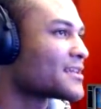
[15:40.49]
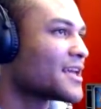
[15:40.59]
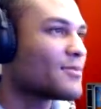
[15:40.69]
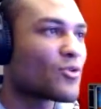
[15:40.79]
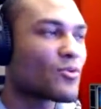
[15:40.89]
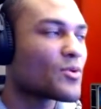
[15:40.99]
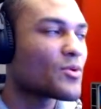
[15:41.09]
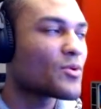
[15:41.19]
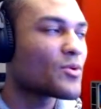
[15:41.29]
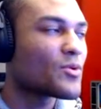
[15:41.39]
Again, you
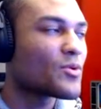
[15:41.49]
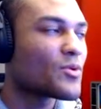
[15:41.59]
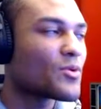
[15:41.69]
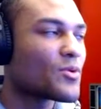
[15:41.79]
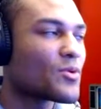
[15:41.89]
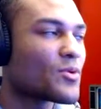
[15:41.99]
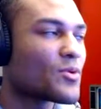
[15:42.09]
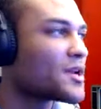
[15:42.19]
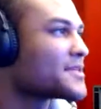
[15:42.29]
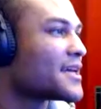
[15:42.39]
just had to gain more
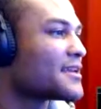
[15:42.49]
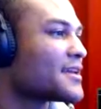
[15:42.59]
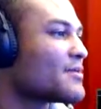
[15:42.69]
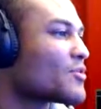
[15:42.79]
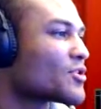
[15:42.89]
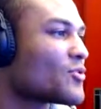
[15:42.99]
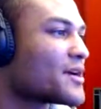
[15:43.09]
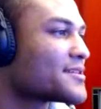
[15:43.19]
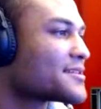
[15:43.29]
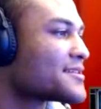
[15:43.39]
1-ups and then gain more
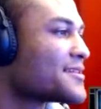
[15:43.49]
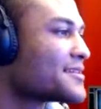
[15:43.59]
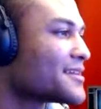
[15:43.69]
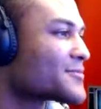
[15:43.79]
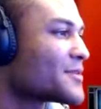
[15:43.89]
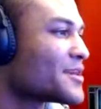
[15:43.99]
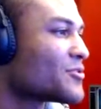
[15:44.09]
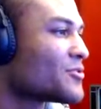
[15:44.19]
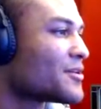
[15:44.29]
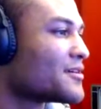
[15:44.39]
coins. That's pretty
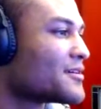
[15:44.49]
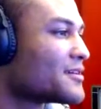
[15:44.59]
cool.